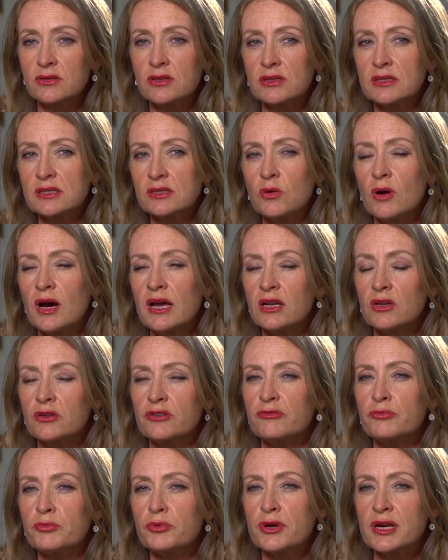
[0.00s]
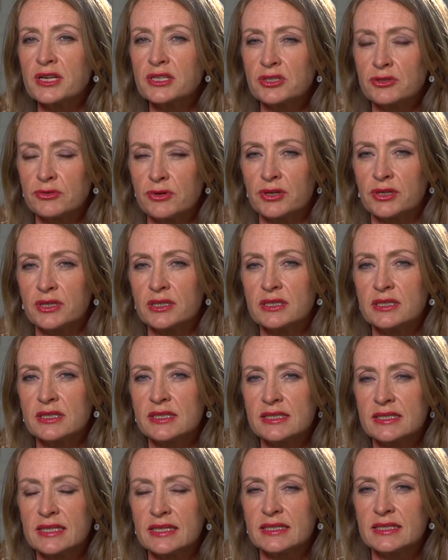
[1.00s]
that there's quite a lot of pressure on it to
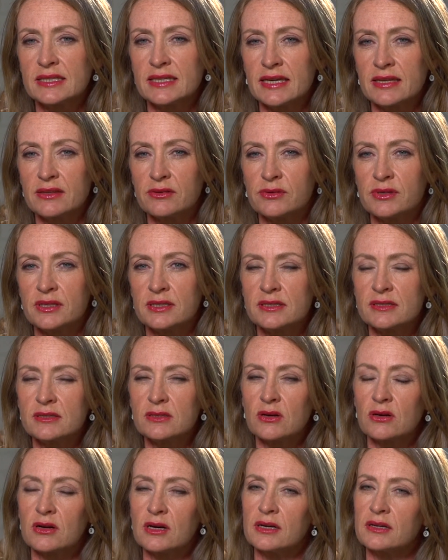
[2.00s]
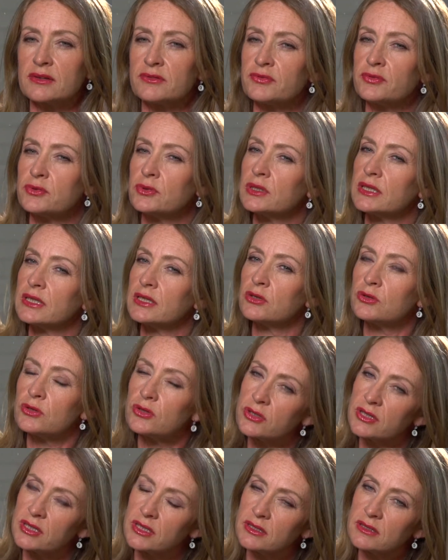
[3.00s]
stick together and it's not kind of falling
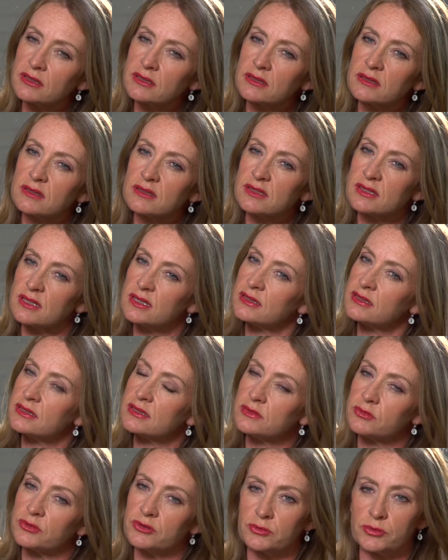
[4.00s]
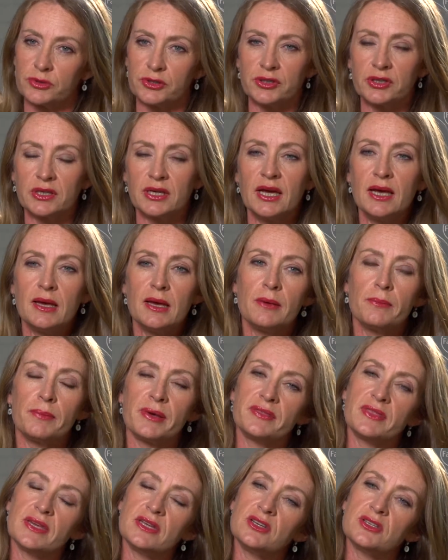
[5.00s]
crooked, because that just wouldn't work.
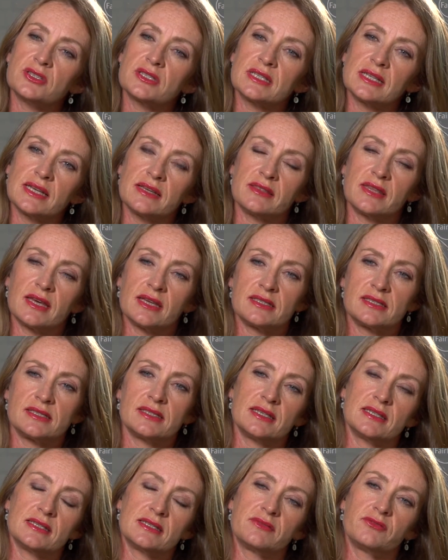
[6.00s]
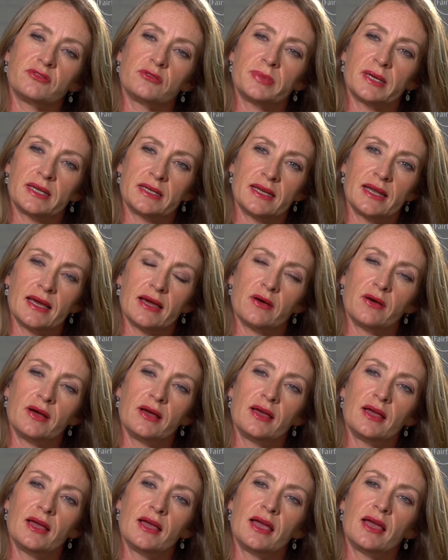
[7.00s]
But then you just let that sit for about an hour
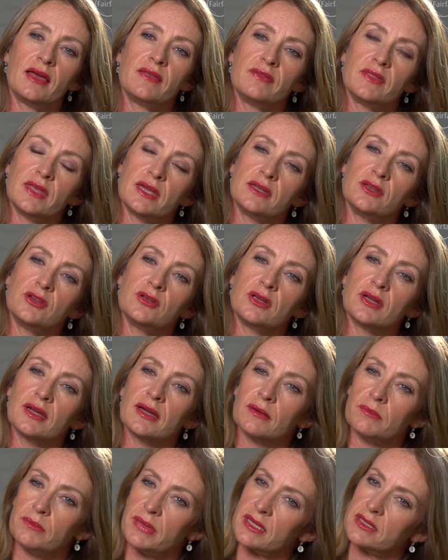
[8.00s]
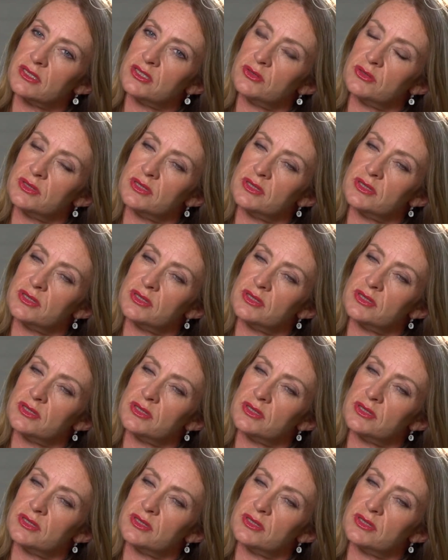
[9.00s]
and then you can come back to